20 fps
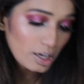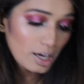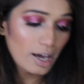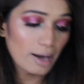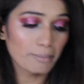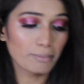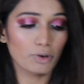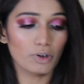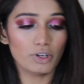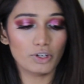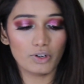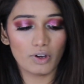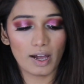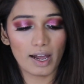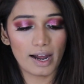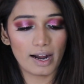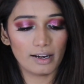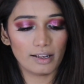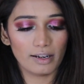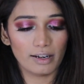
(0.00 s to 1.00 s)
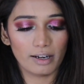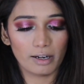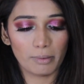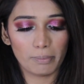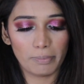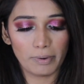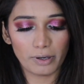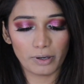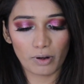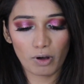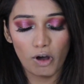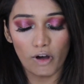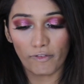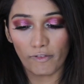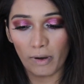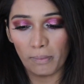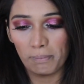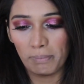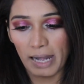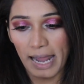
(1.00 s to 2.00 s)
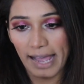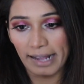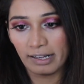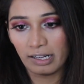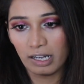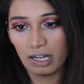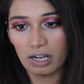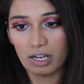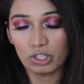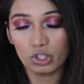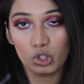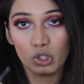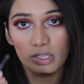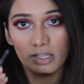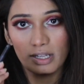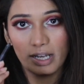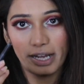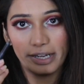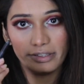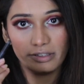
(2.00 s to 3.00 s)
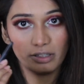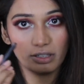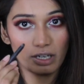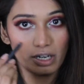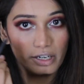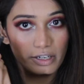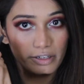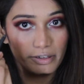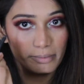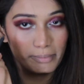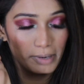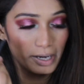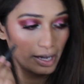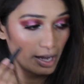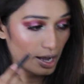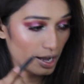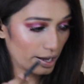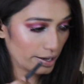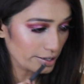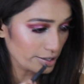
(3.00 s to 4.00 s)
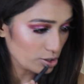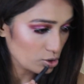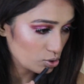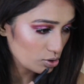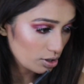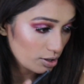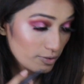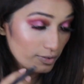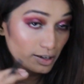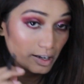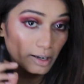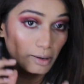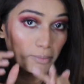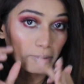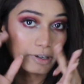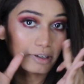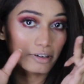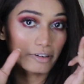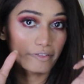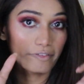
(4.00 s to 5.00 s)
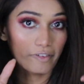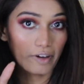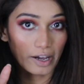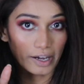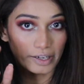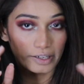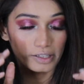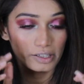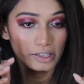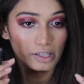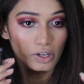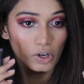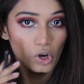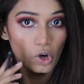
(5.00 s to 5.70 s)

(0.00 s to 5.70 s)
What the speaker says: I'm going to add a little bit of a black kajal liner under my eyes to give a little bit defined